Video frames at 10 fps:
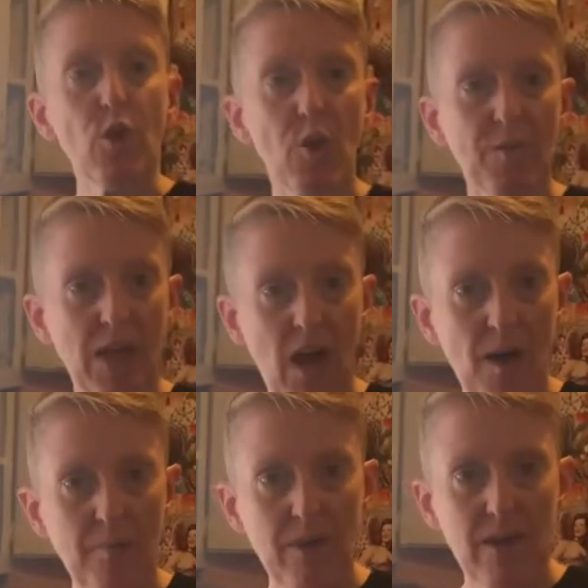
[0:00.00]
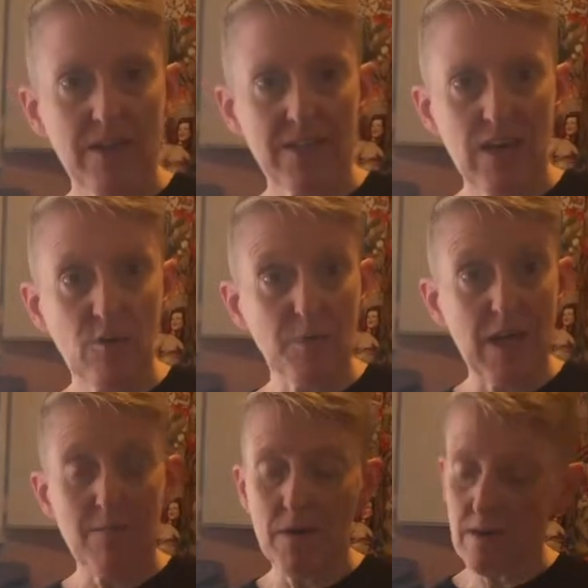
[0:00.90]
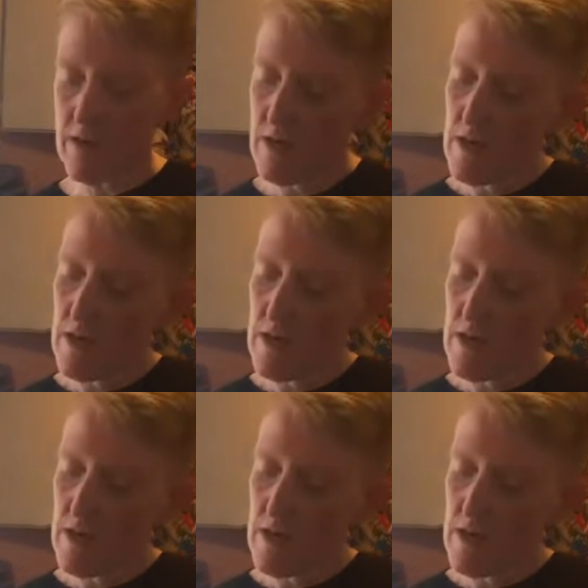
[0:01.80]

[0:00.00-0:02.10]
you open up a container of plant milk,